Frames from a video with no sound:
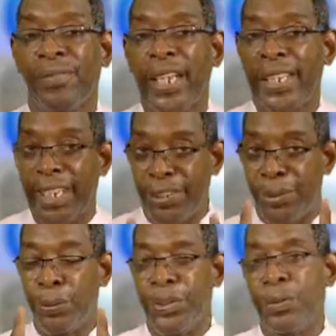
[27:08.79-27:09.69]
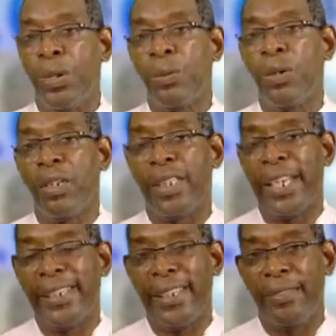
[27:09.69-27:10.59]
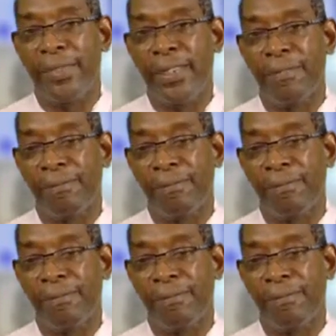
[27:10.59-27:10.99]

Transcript: And that shows you how God can deliver.